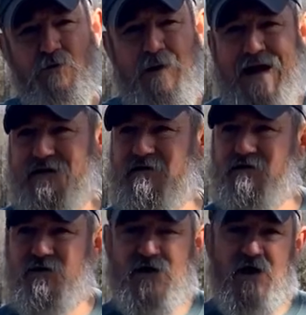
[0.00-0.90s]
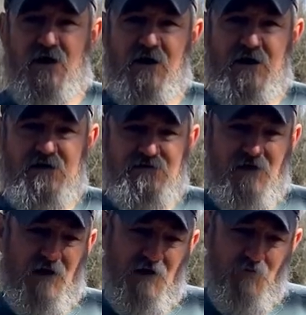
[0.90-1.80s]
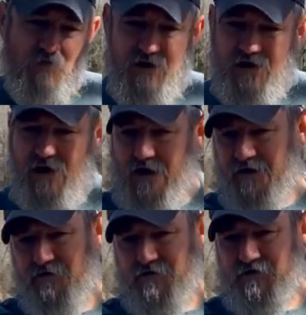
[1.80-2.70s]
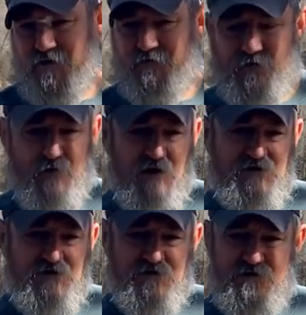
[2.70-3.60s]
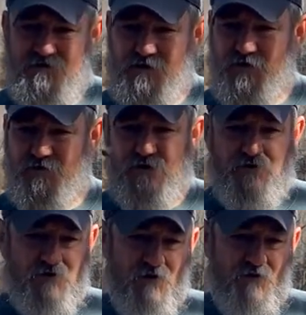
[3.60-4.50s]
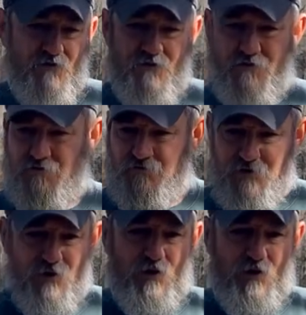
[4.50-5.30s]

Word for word: go back to their colonies and relay this information to the to the, the